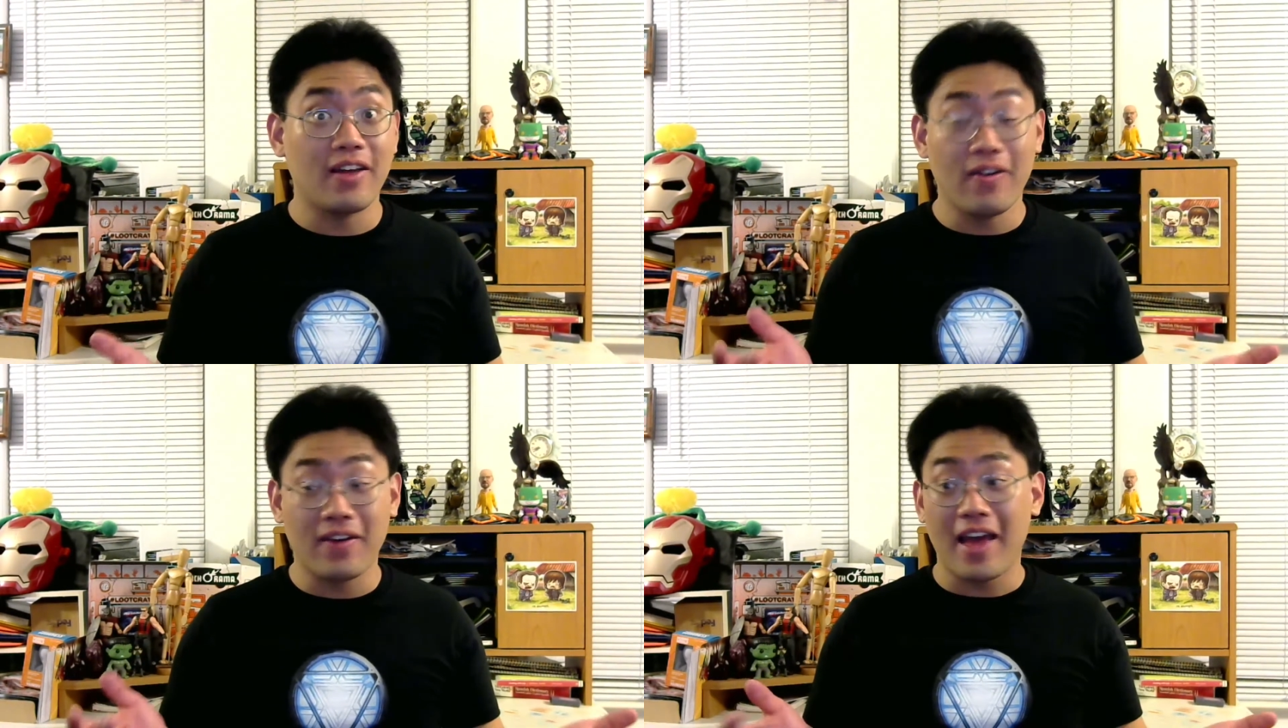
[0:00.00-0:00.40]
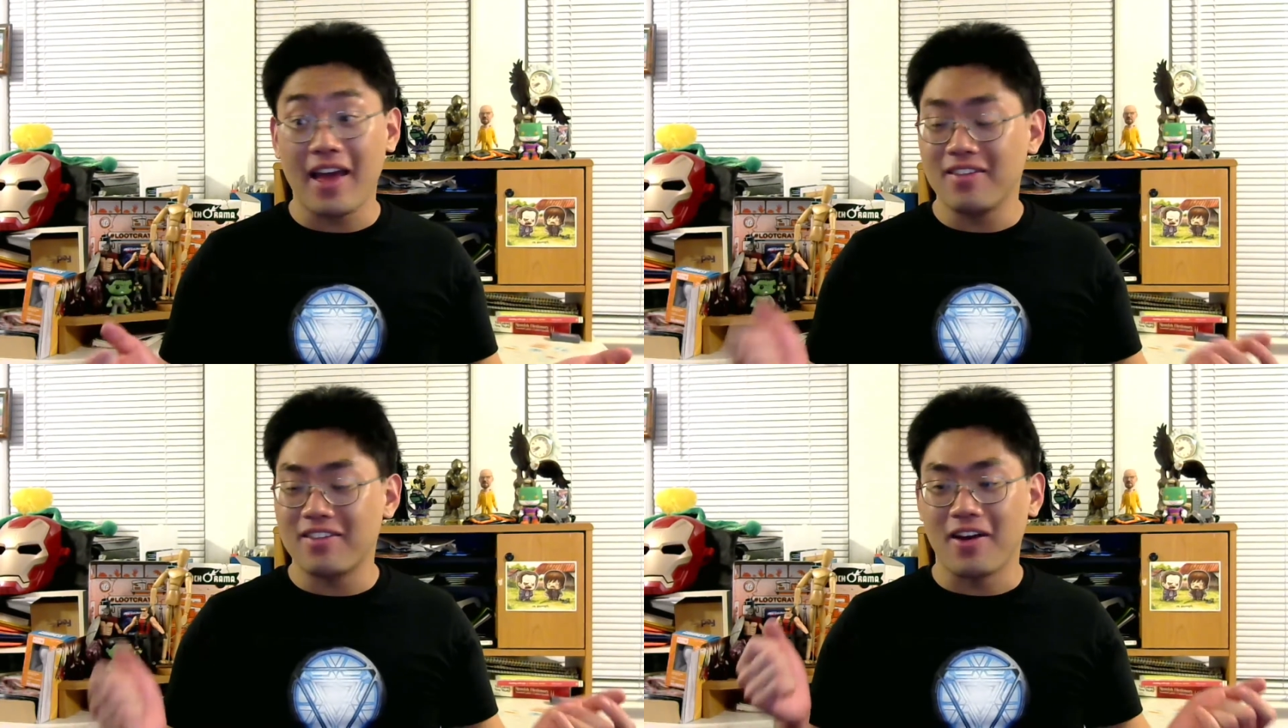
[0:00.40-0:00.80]
Okay,
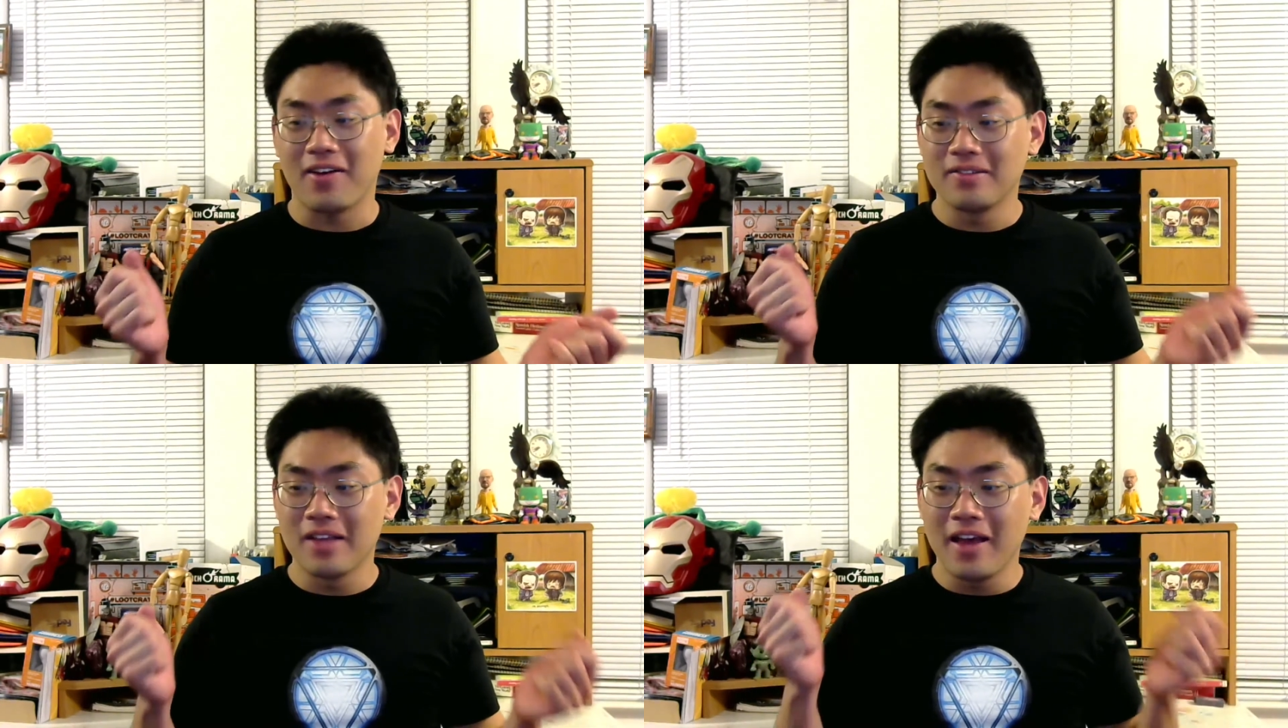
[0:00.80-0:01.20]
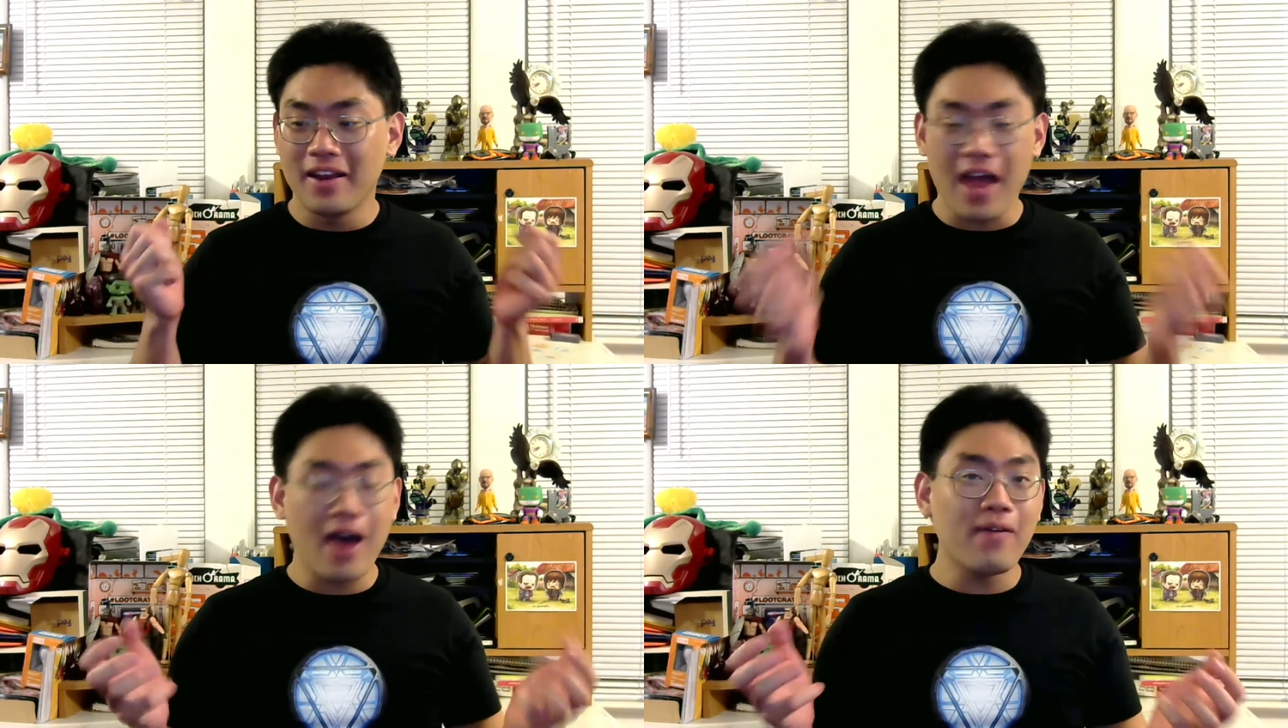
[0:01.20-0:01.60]
so
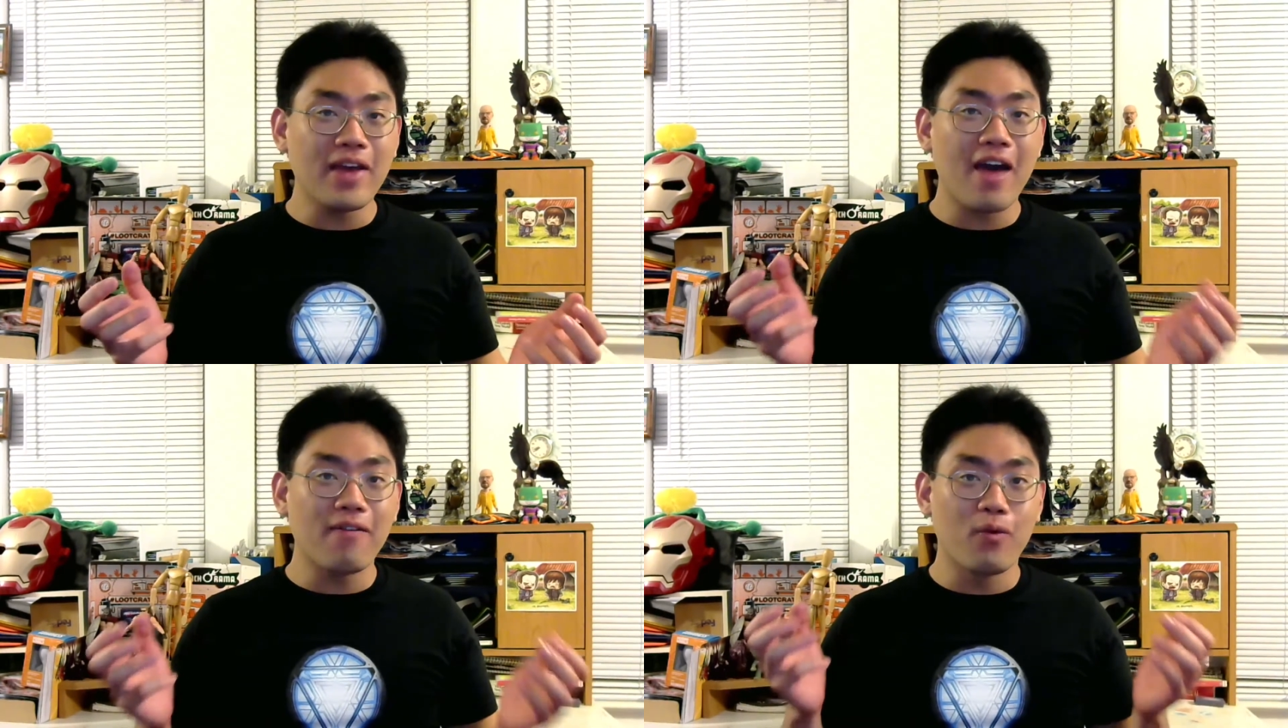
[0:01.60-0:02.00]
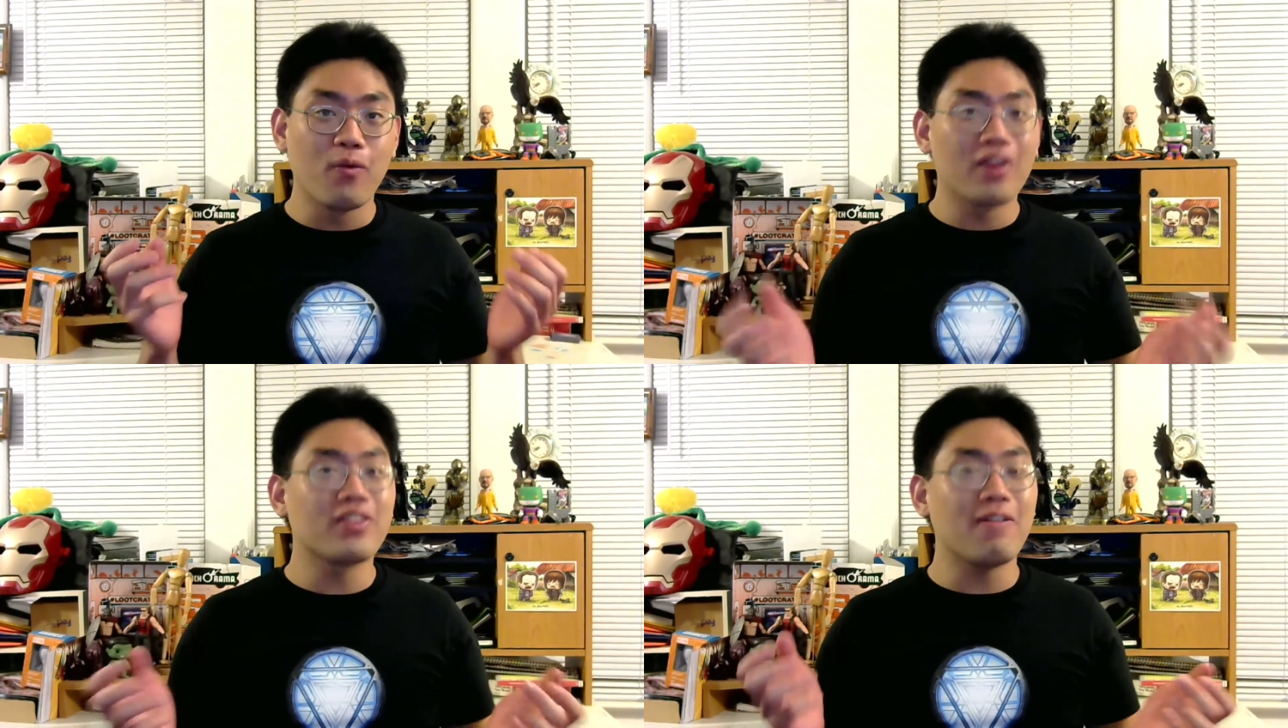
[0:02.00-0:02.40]
now we have a
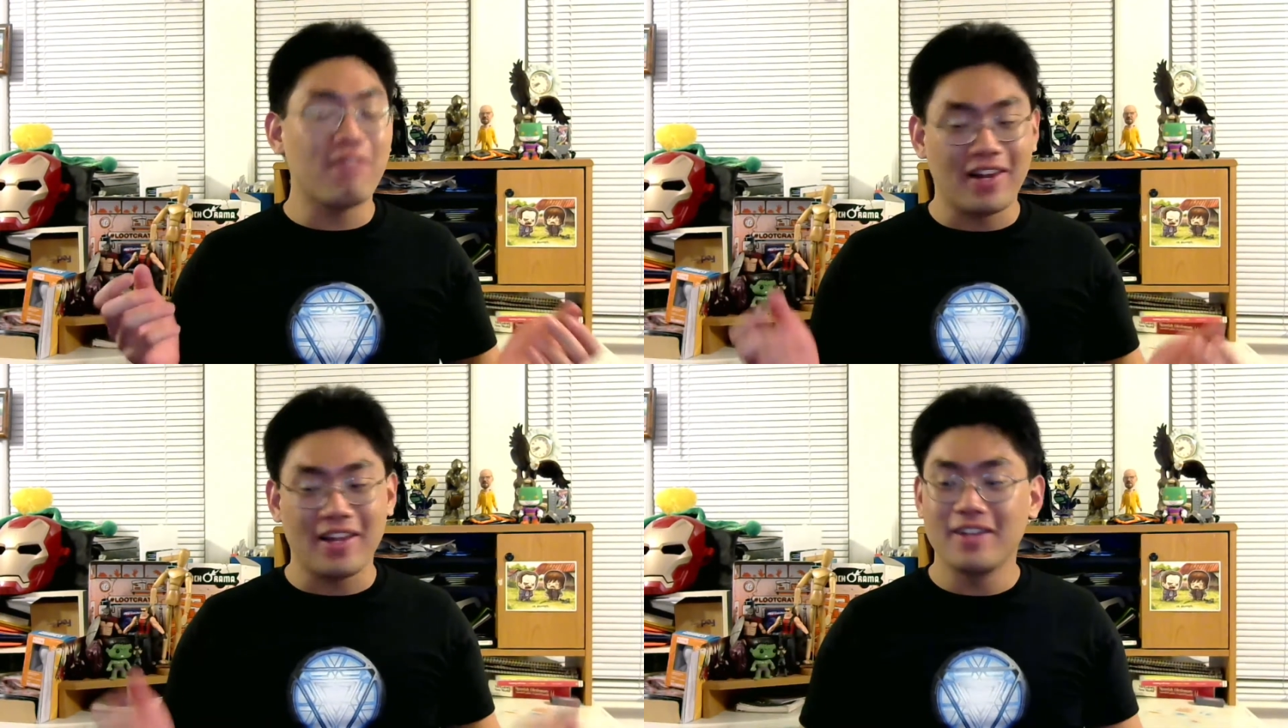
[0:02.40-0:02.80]
worthy villain.